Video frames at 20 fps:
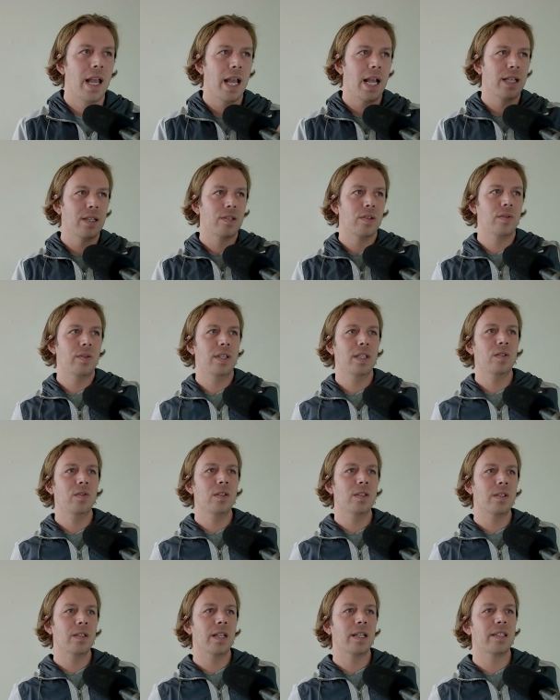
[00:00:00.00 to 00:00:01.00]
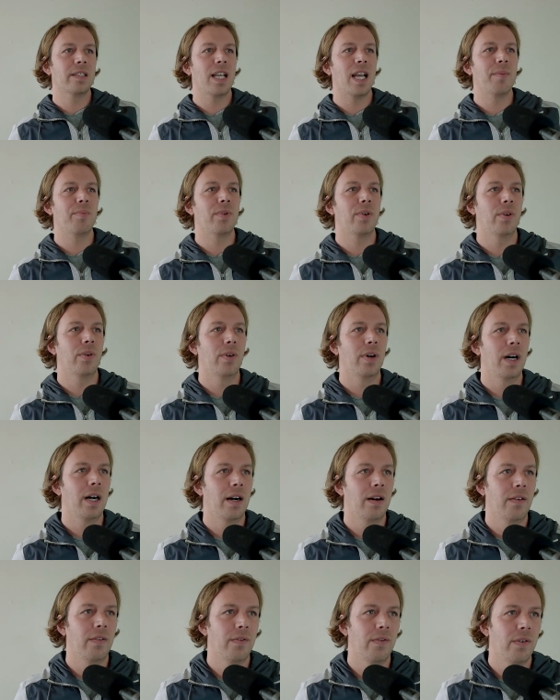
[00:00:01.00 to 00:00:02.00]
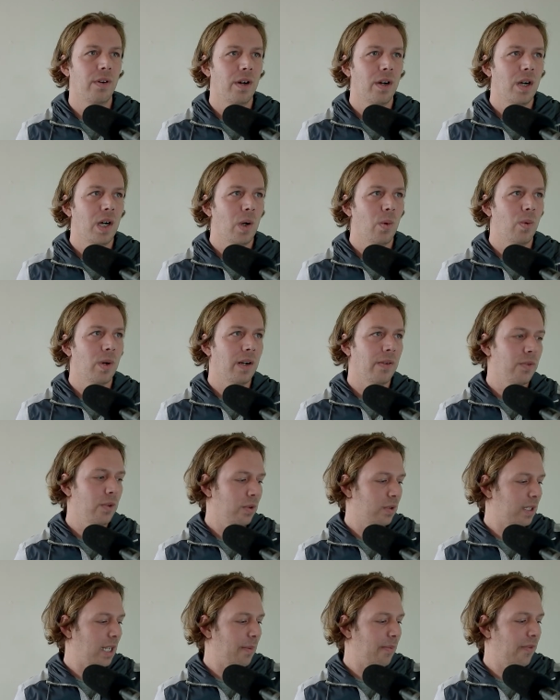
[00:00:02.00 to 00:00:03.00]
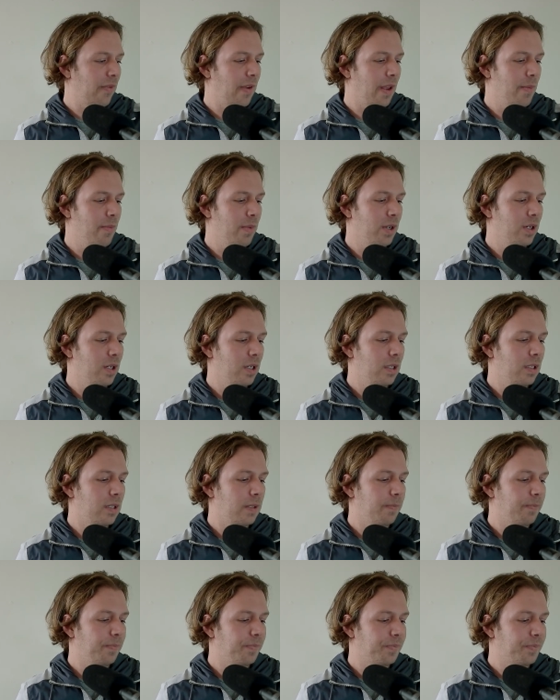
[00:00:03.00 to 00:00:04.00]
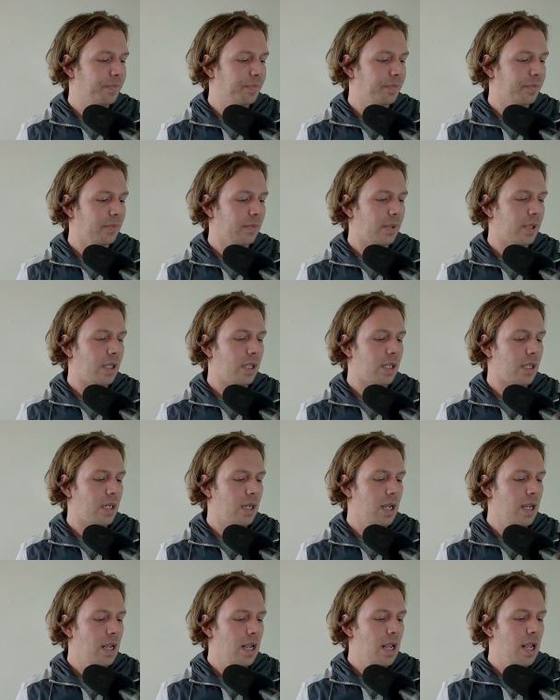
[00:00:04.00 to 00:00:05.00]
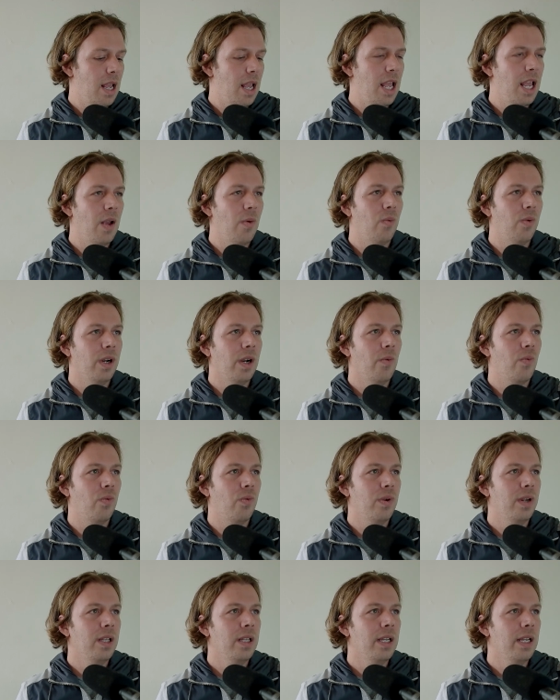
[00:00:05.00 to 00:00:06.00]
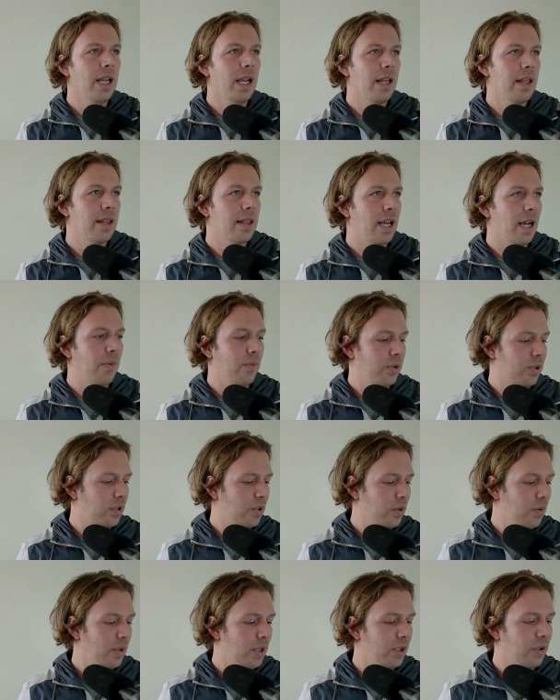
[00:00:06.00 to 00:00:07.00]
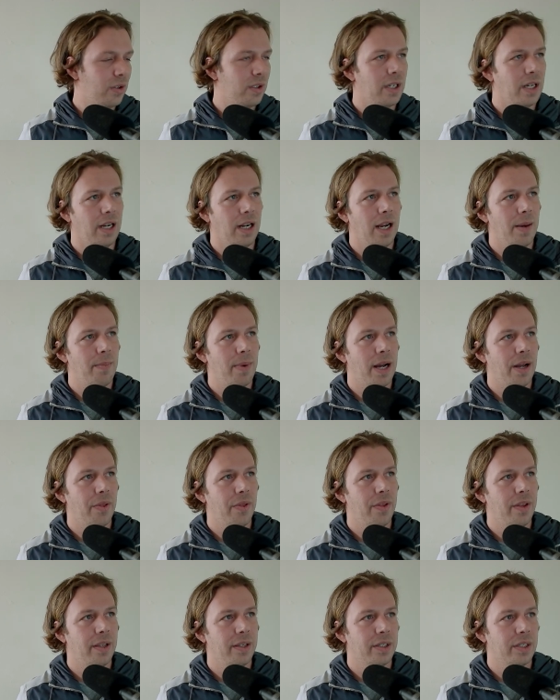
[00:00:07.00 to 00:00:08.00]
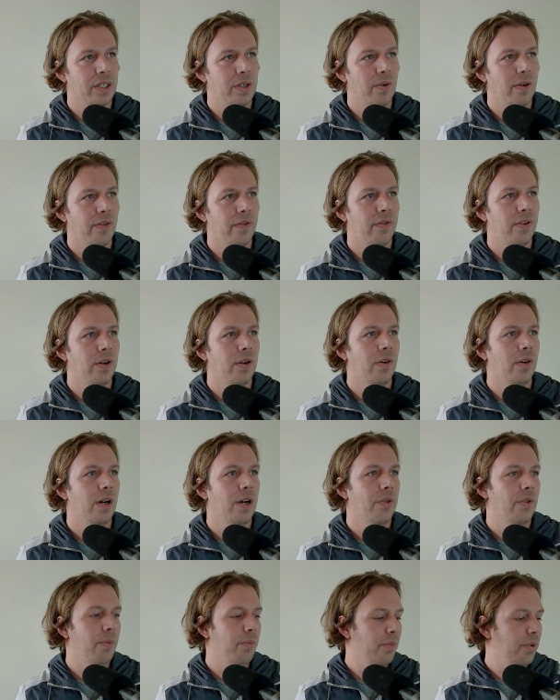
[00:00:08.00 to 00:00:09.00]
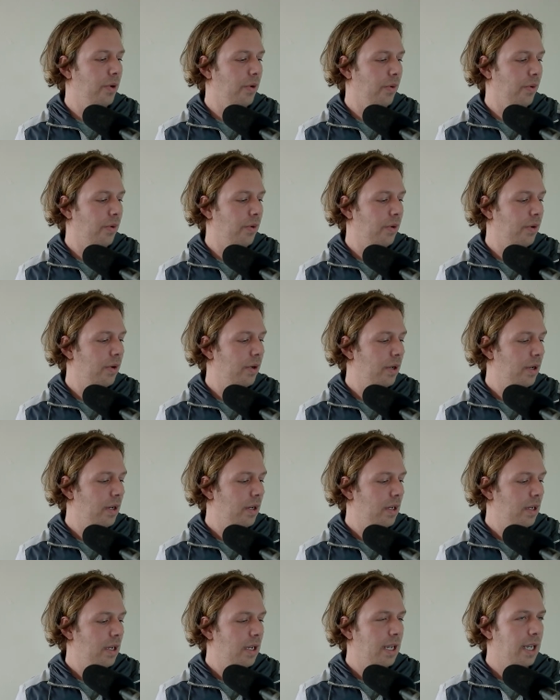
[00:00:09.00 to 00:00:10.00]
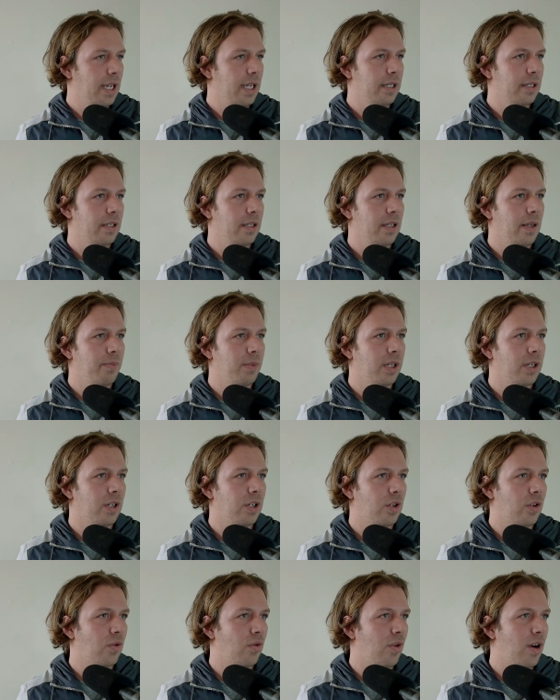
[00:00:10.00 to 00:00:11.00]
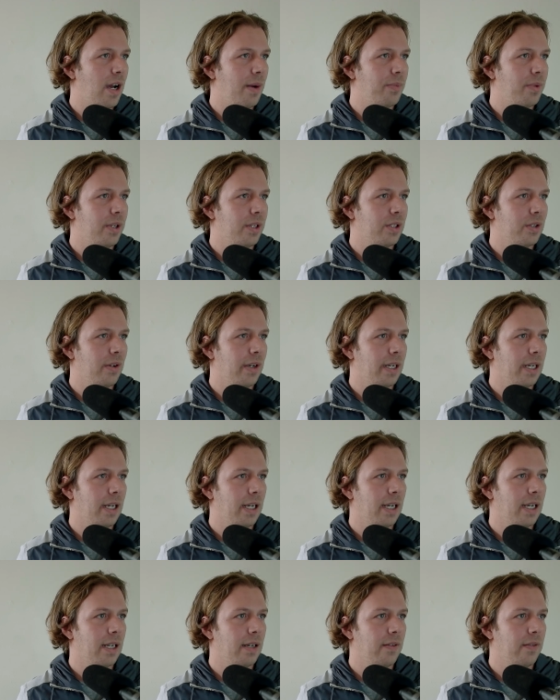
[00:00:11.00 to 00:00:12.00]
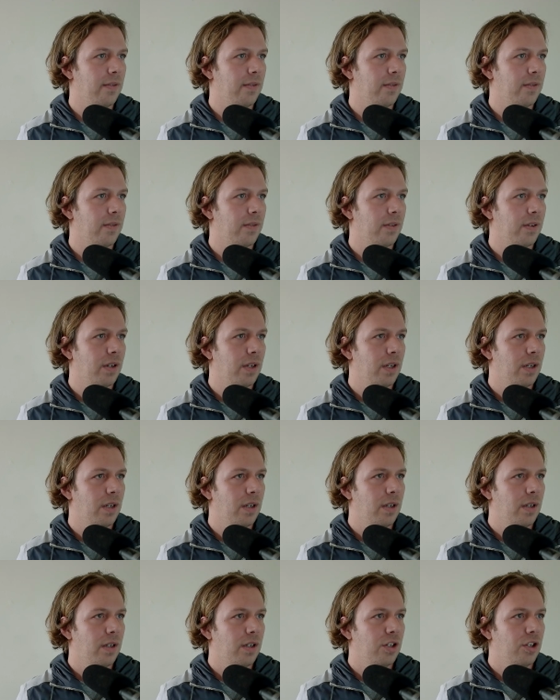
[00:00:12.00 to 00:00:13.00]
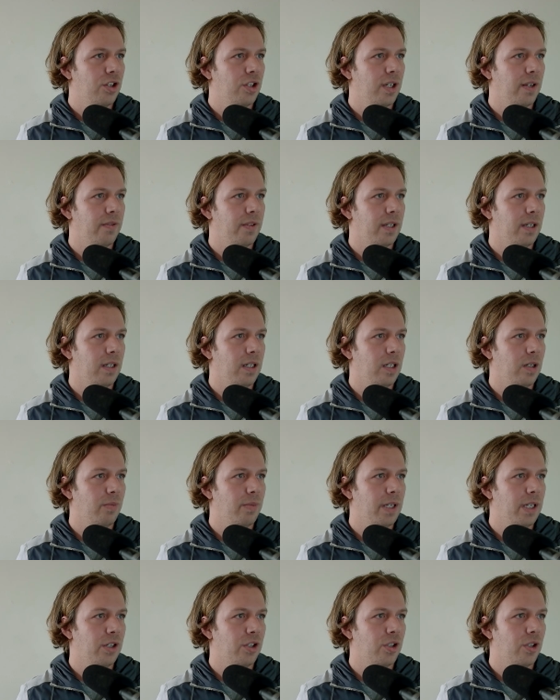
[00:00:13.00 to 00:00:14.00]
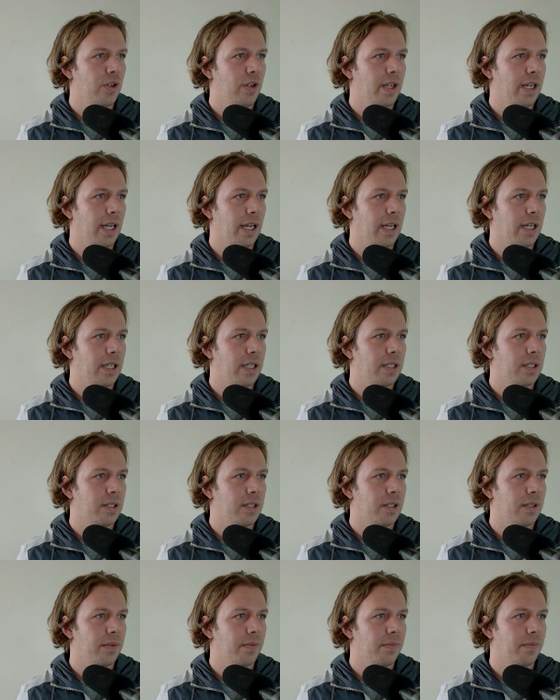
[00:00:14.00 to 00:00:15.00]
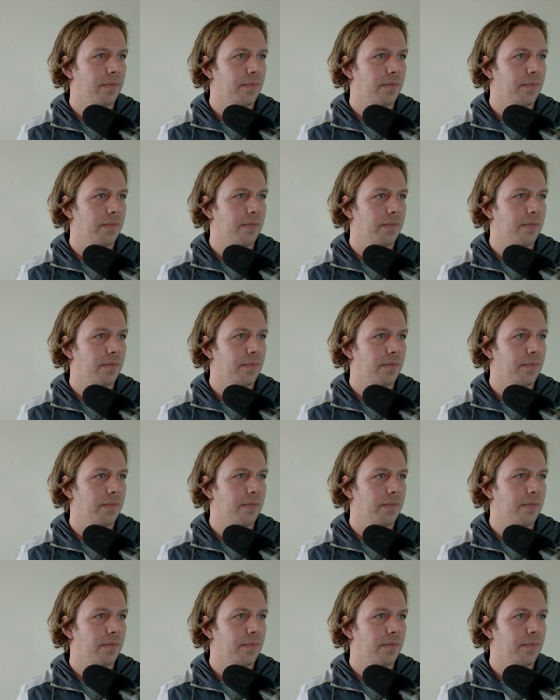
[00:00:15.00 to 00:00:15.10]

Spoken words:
And so this is an example of one of those type of images. And what I really thought was so interesting about this UFO on the moon is, I'm gonna crop this so I can kind of shift it a little bit and show you guys.